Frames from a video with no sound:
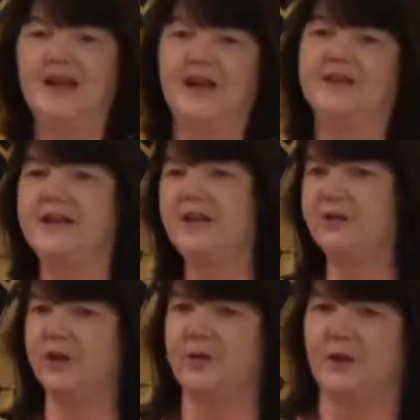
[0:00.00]
And they
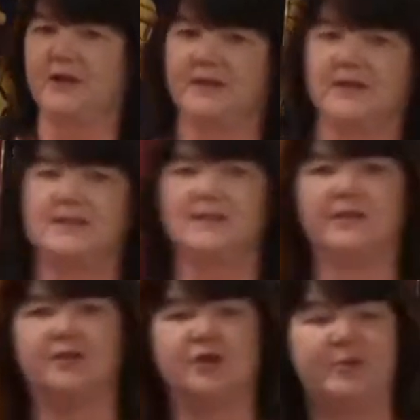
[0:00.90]
thought about this and thought